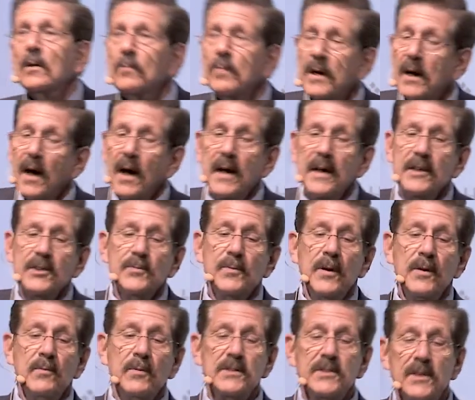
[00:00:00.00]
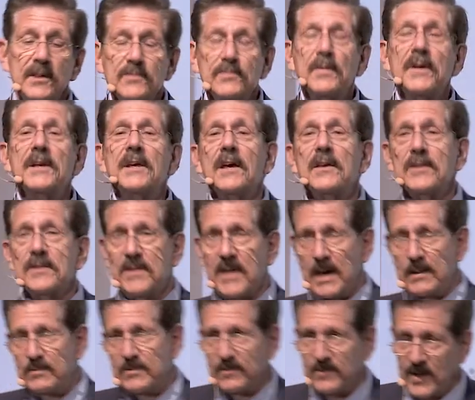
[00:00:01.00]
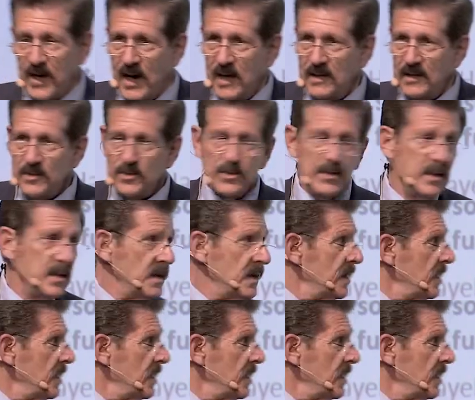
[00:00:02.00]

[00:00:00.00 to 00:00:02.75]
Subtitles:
But Hayek's point was there's many other types of knowledge.